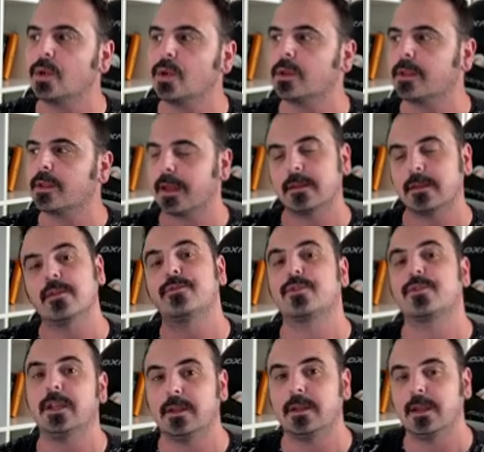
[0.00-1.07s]
get a free
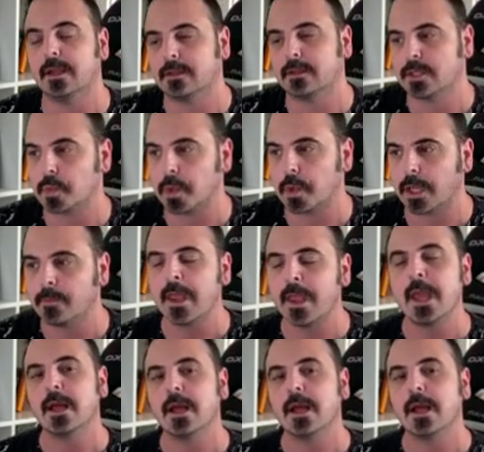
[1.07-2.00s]
ticket as well. Let